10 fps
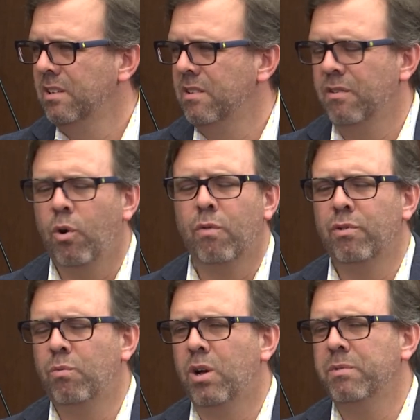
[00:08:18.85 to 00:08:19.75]
the
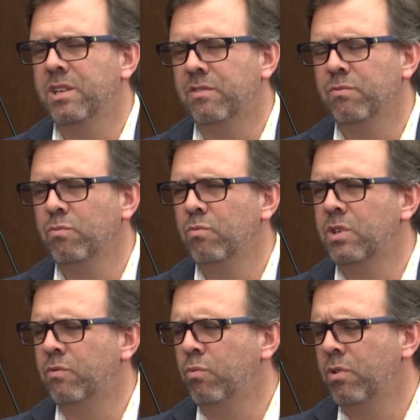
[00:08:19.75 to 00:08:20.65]
overwhelming, it's,
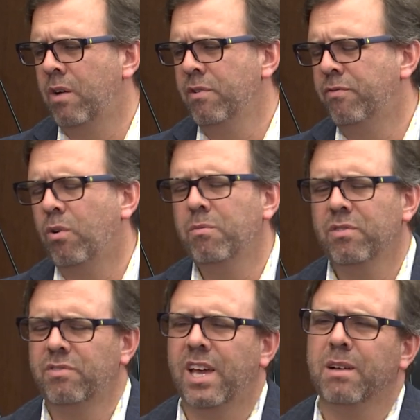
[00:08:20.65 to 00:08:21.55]
it's of the
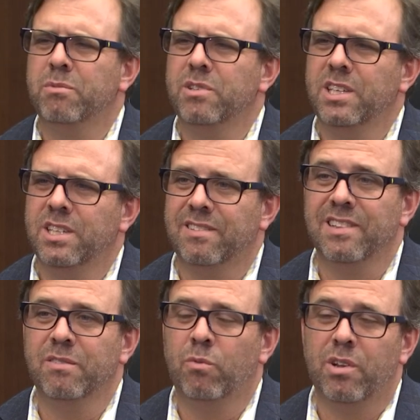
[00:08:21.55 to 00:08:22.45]
forms of gambling, it's
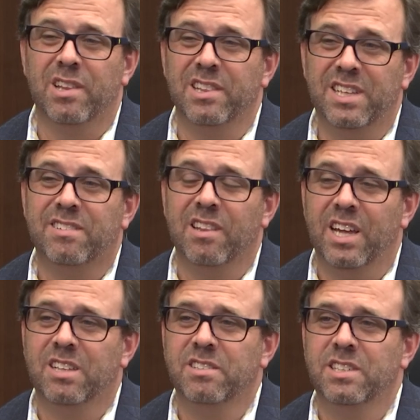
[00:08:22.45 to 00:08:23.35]
one of the least
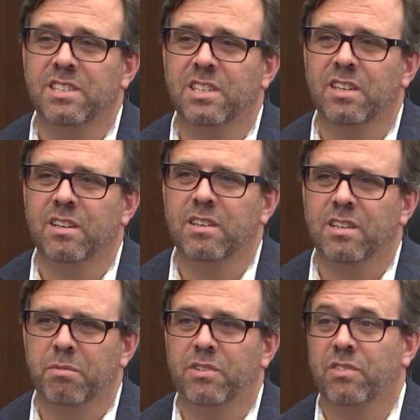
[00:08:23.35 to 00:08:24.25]
likely
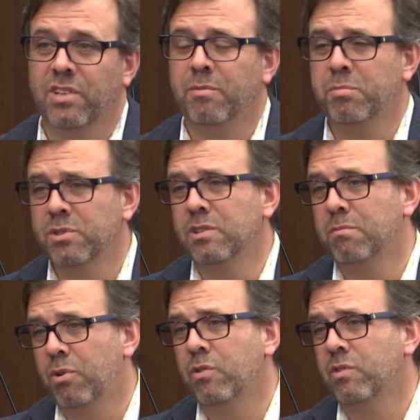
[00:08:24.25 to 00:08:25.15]
to be susceptible to
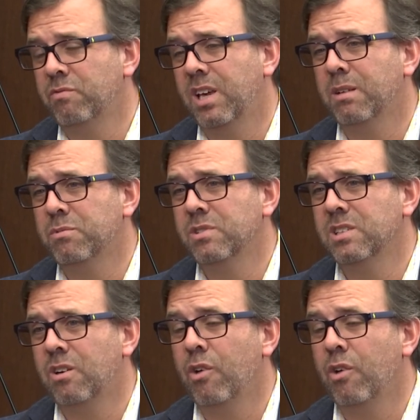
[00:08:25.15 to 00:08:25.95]
compulsive gambling.